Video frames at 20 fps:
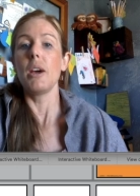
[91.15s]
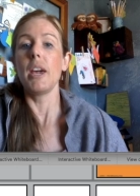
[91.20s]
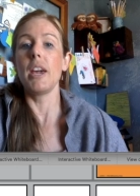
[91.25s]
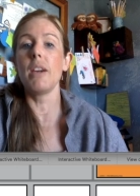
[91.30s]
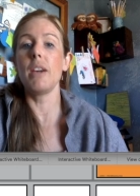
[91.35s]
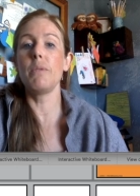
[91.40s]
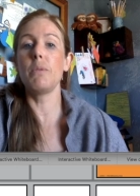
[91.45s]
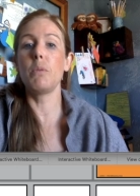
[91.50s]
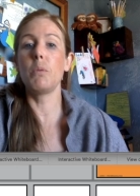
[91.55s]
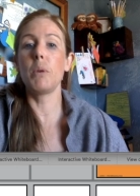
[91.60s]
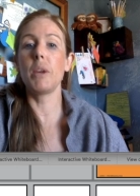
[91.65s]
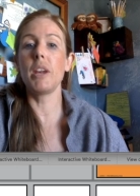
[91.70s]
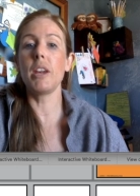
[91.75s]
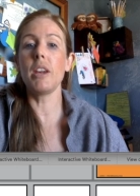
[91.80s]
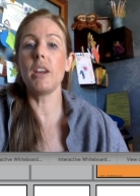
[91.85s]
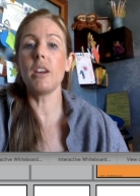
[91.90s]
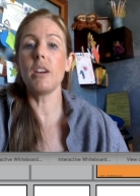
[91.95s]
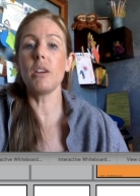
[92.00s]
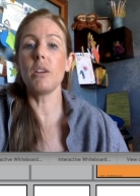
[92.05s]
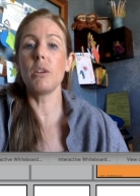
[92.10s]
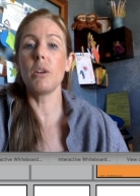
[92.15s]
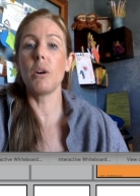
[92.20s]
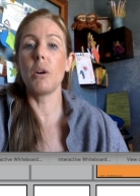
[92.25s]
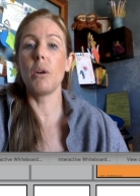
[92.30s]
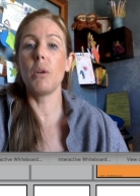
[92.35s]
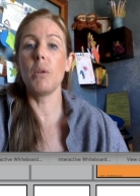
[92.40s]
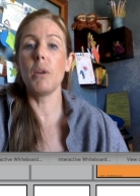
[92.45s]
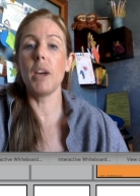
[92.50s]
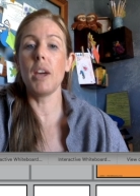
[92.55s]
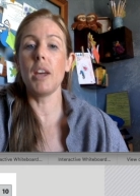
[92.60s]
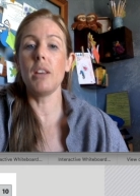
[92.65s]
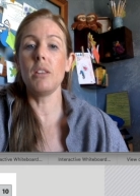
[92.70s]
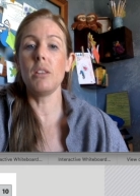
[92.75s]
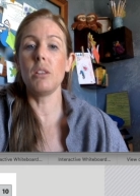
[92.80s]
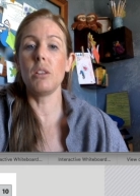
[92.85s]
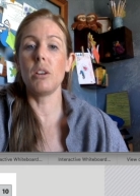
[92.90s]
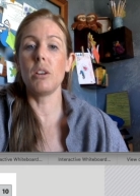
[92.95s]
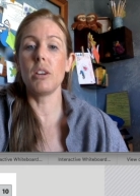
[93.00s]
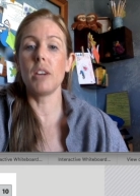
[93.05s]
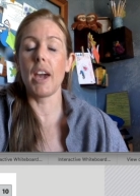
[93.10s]
If we go
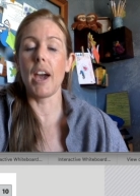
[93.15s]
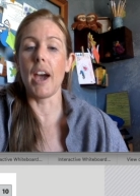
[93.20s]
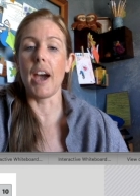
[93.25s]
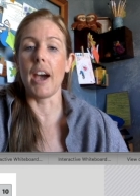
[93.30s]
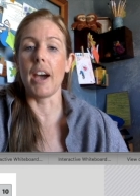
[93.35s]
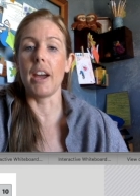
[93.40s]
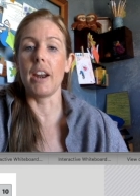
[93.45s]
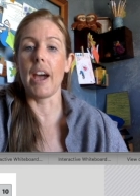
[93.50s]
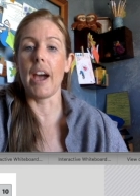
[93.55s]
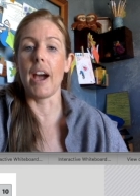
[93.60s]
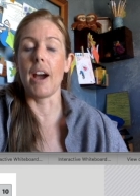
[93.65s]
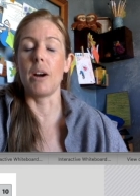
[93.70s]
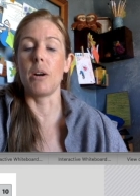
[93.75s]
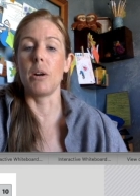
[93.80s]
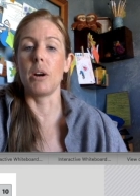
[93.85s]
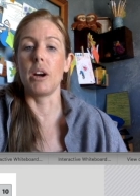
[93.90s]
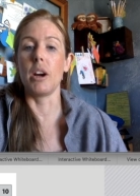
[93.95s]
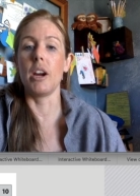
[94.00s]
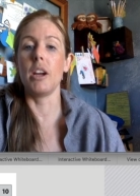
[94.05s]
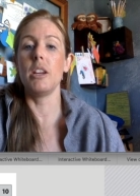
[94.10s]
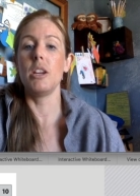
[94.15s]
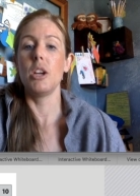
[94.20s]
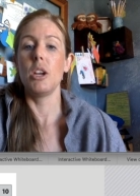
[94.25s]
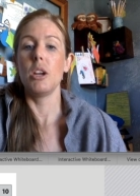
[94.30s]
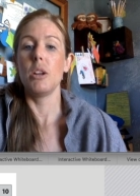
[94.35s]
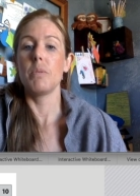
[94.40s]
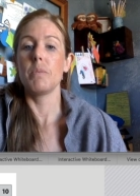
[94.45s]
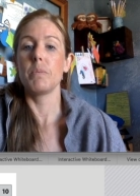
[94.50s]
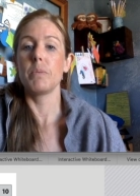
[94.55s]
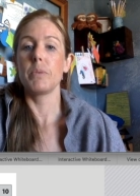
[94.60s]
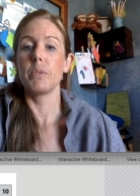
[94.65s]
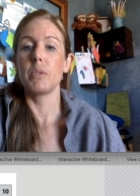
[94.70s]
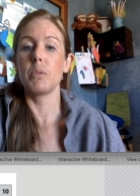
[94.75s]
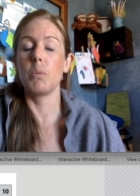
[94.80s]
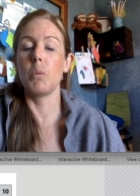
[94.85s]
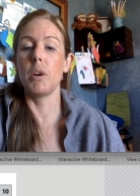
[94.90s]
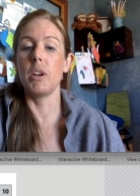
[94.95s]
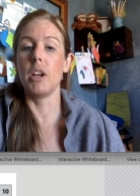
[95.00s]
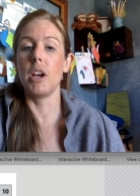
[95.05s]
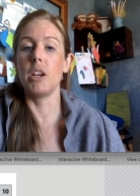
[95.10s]
and look at our
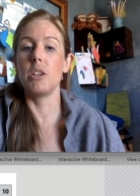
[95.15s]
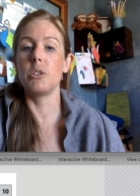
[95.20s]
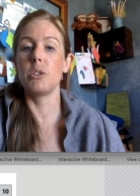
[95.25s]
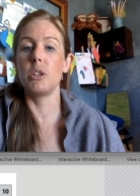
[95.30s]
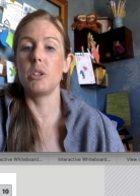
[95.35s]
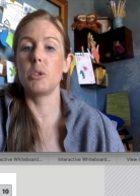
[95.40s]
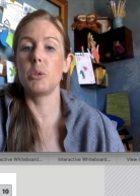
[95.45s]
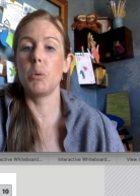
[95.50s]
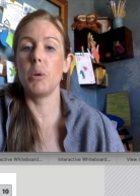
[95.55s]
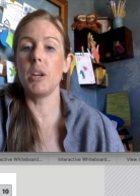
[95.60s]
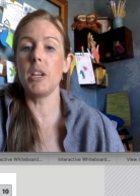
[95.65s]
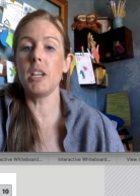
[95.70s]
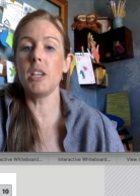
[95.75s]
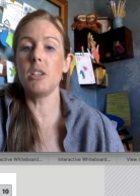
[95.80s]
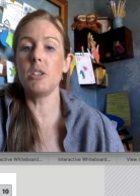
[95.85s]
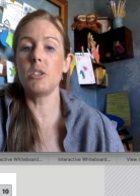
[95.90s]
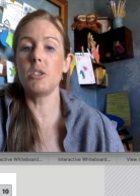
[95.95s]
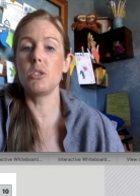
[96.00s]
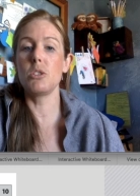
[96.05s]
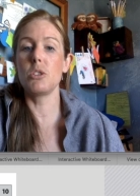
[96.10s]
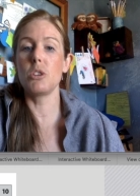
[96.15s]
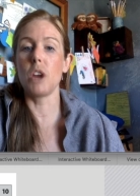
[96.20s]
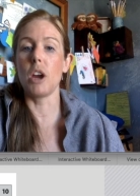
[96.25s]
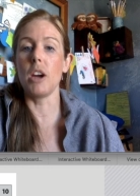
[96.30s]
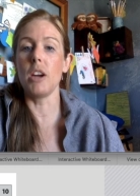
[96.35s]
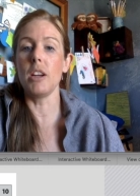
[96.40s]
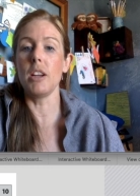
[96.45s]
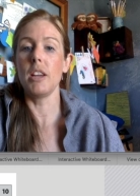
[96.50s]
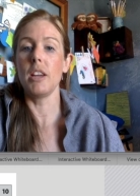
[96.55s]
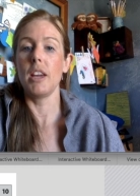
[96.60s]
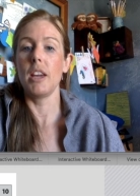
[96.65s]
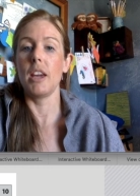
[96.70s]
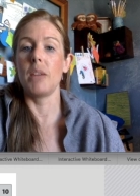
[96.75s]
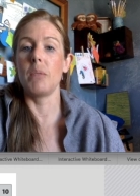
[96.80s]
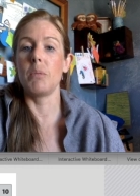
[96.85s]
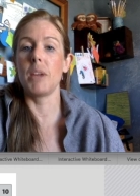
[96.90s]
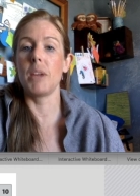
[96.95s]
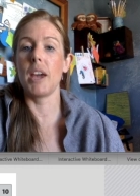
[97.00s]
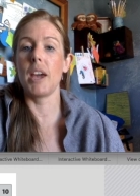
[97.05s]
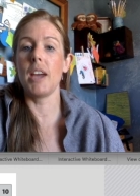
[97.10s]
120 chart
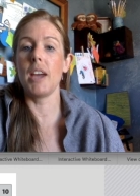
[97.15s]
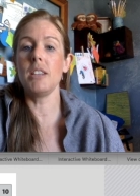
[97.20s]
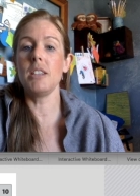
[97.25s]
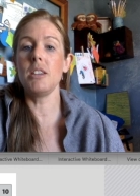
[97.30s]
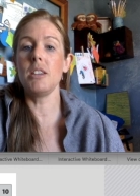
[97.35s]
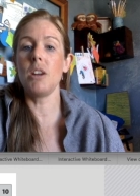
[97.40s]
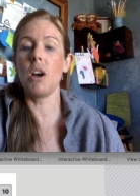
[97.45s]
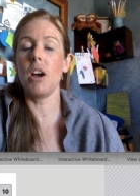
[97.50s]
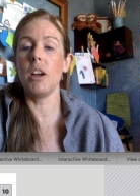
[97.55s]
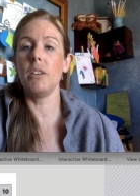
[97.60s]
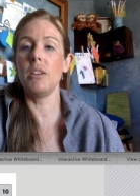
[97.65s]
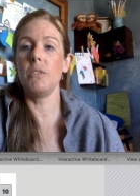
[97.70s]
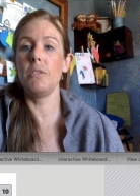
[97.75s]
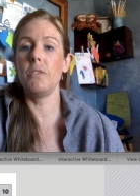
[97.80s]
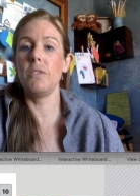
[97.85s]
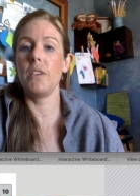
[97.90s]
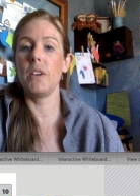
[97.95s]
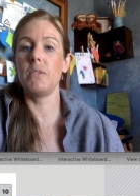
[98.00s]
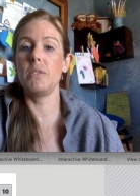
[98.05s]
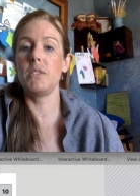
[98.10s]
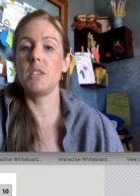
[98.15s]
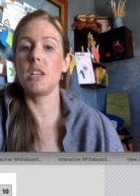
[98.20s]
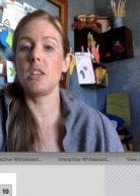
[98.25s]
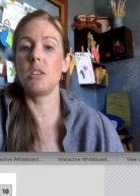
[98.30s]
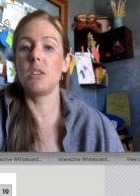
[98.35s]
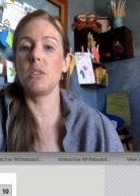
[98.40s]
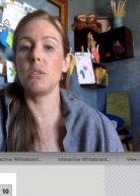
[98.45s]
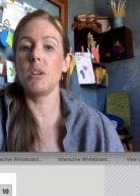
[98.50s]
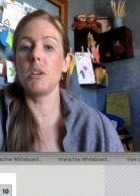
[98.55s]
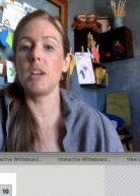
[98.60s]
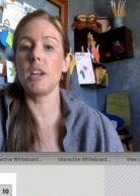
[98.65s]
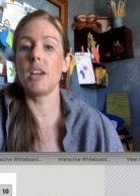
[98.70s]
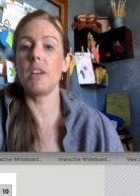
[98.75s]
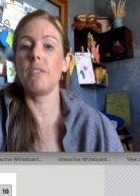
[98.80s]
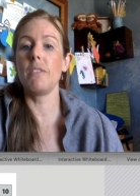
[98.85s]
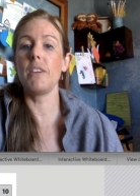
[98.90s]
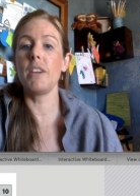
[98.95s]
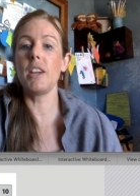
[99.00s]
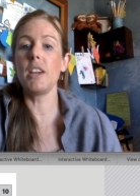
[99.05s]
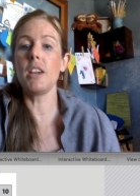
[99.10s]
and we ended on 53,
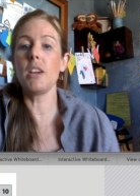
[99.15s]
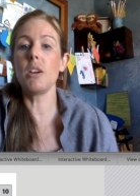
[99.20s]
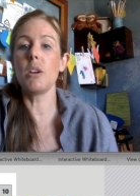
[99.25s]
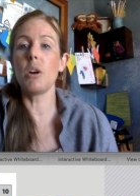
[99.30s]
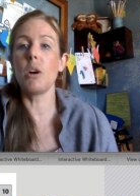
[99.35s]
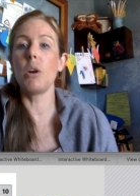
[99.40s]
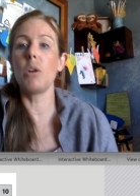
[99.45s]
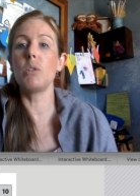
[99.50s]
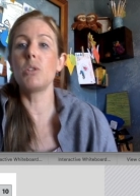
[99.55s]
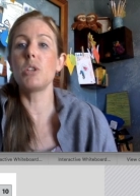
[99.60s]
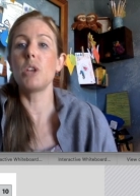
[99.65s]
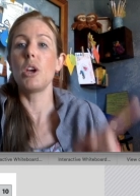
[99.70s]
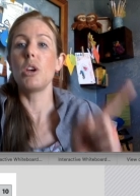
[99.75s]
if he goes